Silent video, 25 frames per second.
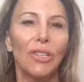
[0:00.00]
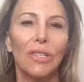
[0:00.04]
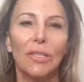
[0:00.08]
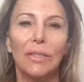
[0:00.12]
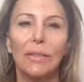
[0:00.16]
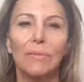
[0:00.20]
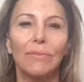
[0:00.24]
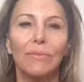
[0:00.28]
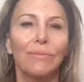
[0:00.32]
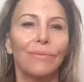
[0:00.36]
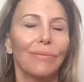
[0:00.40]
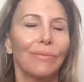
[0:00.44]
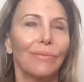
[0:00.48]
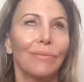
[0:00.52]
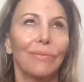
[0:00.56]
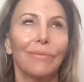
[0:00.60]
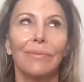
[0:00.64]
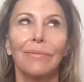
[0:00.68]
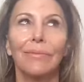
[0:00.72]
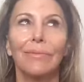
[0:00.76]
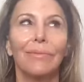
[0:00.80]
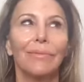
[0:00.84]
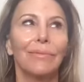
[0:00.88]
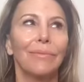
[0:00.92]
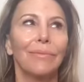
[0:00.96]
just
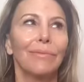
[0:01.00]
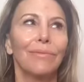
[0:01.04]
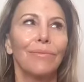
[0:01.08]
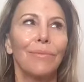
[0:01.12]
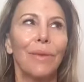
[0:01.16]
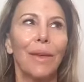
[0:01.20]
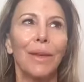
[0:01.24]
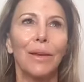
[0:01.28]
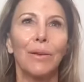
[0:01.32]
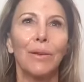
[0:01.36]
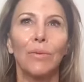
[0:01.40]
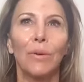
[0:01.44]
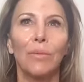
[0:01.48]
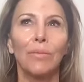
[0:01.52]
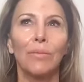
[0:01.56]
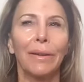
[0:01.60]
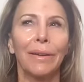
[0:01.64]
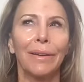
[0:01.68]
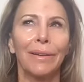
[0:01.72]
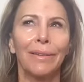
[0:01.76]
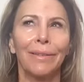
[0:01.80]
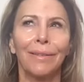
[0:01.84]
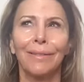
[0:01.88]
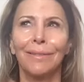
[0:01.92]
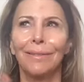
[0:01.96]
being a
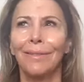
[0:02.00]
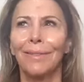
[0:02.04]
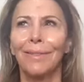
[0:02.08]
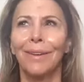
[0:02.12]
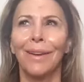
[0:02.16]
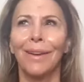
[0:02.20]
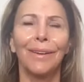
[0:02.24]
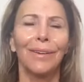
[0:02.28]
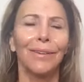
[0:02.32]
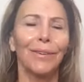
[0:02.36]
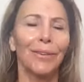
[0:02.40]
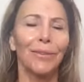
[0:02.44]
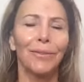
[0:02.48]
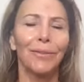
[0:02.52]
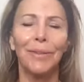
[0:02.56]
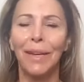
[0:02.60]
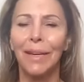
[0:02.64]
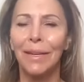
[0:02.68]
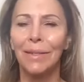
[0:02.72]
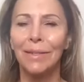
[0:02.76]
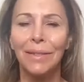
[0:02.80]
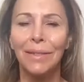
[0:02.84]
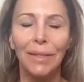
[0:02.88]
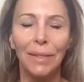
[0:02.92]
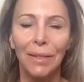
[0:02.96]
woman, I don't know,
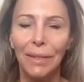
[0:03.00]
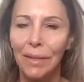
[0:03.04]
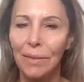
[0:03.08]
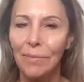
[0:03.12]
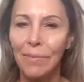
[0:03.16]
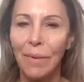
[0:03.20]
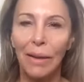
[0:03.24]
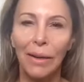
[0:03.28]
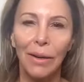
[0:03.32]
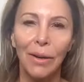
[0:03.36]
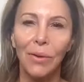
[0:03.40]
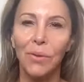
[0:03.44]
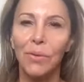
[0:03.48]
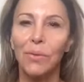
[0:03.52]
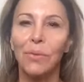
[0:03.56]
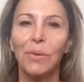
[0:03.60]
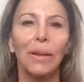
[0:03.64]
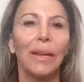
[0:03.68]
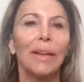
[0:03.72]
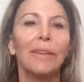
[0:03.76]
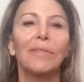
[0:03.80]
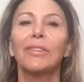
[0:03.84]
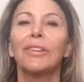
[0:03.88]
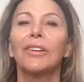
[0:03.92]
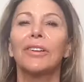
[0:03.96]
dancing in the meadow,
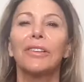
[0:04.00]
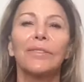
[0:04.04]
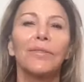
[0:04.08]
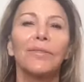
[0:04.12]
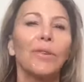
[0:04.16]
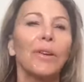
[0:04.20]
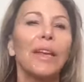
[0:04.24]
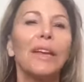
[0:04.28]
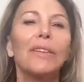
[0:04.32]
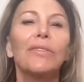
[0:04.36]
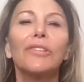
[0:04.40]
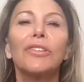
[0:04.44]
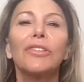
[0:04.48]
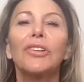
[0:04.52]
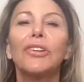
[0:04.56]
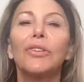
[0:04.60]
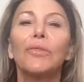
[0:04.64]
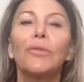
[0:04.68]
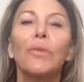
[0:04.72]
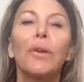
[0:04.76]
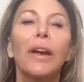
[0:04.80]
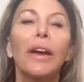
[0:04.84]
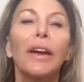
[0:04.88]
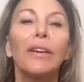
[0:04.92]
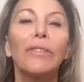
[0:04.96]
wherever
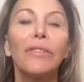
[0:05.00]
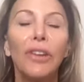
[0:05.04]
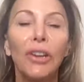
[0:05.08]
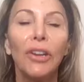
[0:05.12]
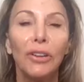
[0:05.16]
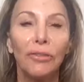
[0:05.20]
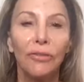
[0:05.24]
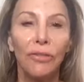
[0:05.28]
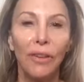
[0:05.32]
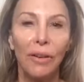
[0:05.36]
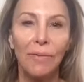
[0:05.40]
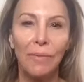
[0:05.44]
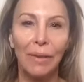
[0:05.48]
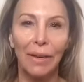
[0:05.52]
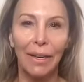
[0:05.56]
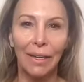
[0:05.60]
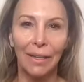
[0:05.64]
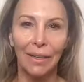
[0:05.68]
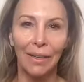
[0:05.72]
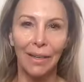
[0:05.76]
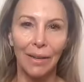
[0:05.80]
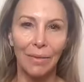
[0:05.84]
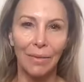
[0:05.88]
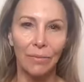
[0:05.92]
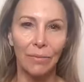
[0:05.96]
your
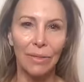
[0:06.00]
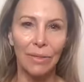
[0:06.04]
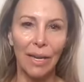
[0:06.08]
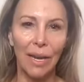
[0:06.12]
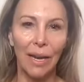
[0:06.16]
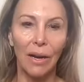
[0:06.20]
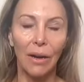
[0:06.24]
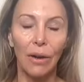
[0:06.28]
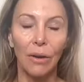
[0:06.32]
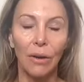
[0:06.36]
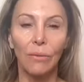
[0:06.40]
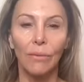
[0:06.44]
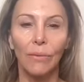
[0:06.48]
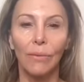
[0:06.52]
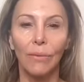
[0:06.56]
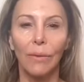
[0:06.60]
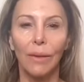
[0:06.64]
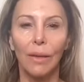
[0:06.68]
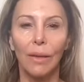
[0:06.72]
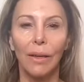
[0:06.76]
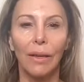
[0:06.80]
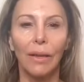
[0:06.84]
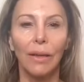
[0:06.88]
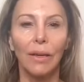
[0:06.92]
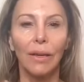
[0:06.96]
feminine comes out.
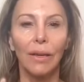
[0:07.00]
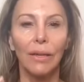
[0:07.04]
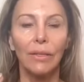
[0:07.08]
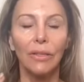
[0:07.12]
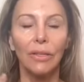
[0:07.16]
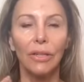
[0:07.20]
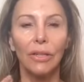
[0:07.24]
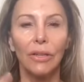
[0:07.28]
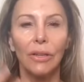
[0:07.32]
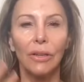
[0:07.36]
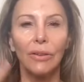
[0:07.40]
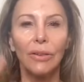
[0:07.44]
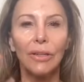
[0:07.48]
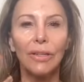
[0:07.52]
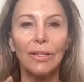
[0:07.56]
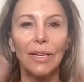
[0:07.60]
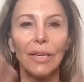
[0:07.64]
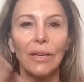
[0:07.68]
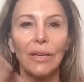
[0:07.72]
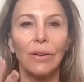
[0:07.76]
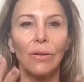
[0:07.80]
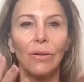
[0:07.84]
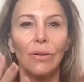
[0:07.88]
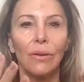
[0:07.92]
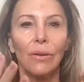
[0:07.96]
Do you notice
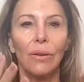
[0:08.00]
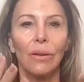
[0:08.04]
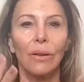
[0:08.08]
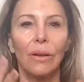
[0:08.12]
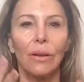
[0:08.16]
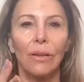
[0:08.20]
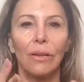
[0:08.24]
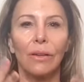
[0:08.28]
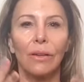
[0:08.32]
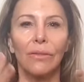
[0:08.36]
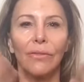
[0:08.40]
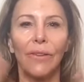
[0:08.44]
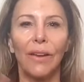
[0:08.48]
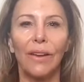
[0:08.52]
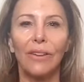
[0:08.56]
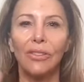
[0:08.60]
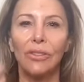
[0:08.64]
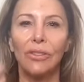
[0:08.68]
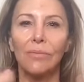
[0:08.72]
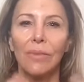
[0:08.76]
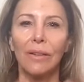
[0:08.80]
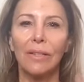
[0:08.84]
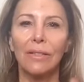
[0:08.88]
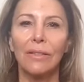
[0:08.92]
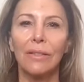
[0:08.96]
how your
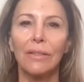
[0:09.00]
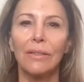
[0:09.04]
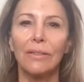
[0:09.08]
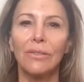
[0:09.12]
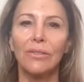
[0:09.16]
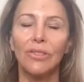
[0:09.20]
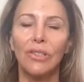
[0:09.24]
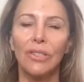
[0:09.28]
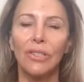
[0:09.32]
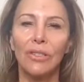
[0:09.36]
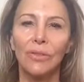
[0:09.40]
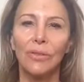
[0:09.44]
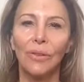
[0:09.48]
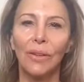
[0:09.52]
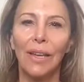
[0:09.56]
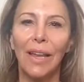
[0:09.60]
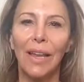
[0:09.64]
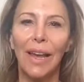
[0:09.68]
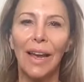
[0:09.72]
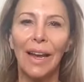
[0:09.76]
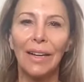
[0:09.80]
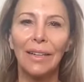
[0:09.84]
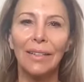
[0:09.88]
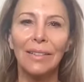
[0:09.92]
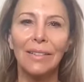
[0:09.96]
facial muscles just
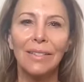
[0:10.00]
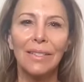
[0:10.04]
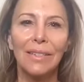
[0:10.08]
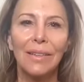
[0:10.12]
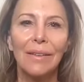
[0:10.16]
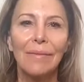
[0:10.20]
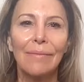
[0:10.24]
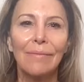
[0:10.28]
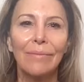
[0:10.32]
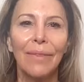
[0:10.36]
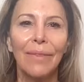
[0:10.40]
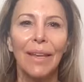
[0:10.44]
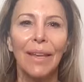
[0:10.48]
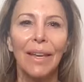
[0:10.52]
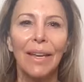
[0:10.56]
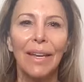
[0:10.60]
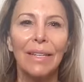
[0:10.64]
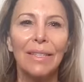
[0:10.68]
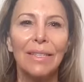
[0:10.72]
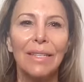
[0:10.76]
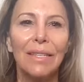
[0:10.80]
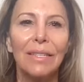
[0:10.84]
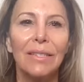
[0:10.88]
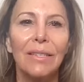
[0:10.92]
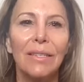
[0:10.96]
relax?
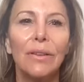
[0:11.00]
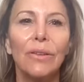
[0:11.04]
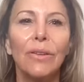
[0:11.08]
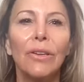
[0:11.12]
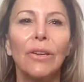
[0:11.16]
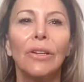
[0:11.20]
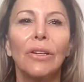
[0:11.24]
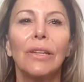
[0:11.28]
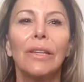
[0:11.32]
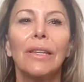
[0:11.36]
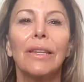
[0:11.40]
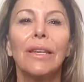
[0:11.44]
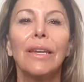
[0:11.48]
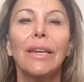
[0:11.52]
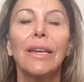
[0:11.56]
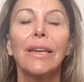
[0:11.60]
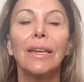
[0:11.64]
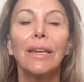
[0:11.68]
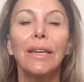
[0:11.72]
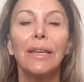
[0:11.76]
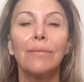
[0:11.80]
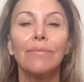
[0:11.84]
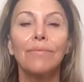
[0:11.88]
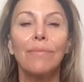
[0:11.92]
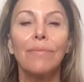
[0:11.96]
It's as though you're
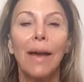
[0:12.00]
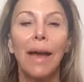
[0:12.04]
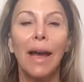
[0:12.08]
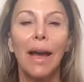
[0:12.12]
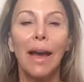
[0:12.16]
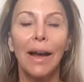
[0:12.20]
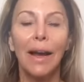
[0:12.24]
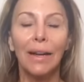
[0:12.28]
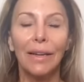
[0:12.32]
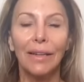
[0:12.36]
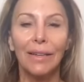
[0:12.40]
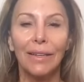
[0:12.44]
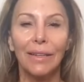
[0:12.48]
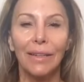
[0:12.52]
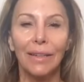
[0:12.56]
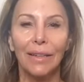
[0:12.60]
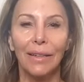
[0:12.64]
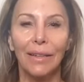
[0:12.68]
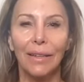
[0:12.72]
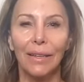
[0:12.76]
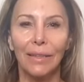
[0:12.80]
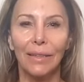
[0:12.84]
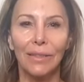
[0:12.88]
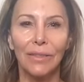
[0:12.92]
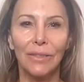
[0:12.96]
leaning back
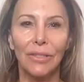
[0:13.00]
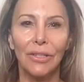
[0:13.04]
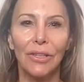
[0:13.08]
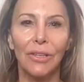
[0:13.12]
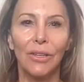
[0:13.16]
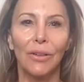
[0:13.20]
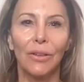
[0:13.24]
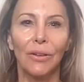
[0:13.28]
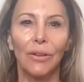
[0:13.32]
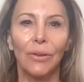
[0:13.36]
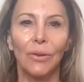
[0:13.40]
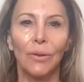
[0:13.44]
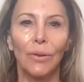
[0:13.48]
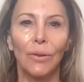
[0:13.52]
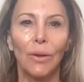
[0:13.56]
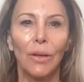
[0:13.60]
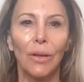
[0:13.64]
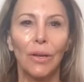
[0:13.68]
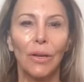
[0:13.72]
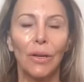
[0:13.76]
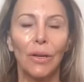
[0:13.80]
into